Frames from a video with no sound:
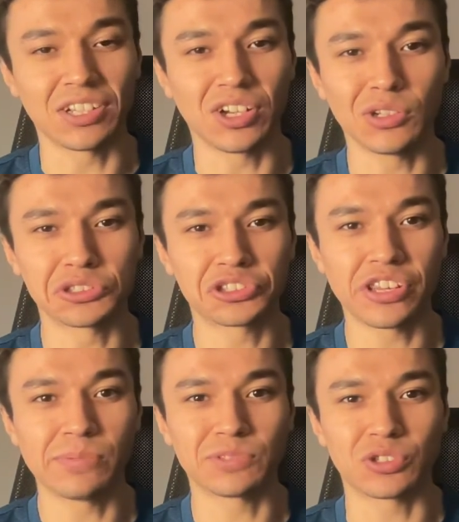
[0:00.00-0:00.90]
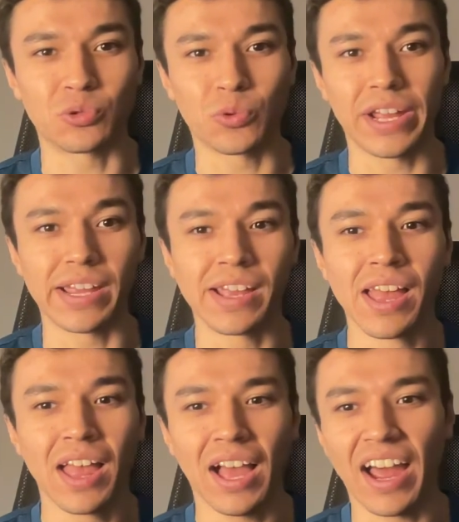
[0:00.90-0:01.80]
The color scheme's great.
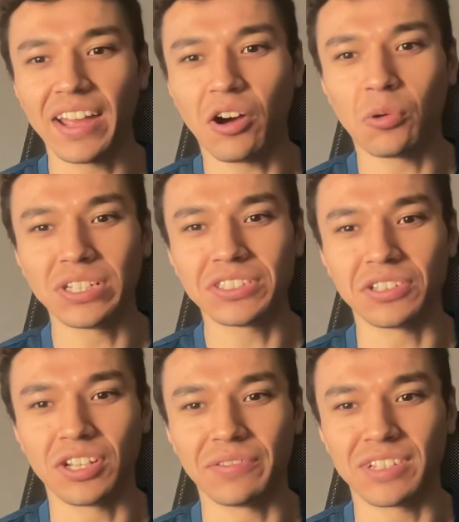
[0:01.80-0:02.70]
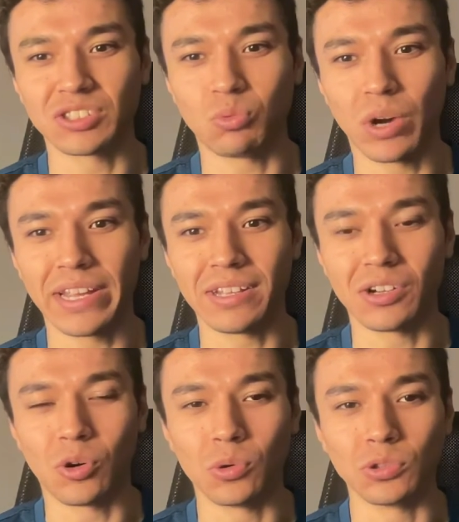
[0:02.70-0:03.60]
I always loved this white
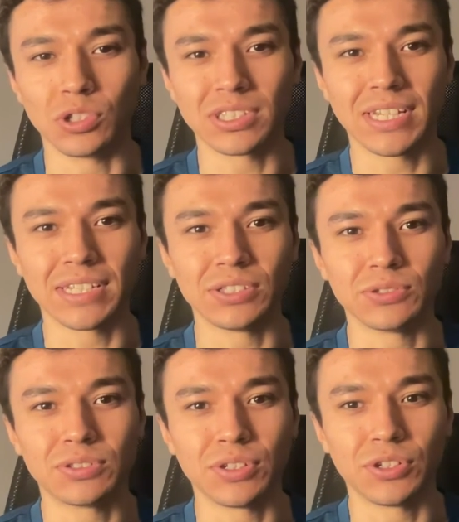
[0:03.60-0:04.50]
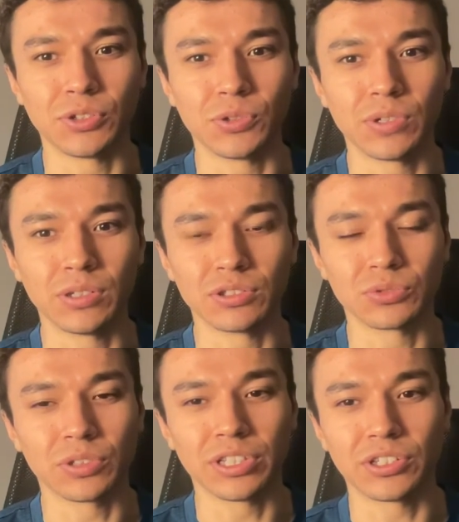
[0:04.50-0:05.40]
and gold look that he used to do. It
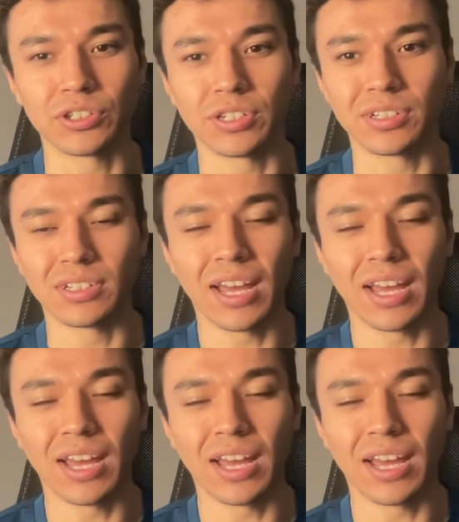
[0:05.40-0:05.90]
was really good.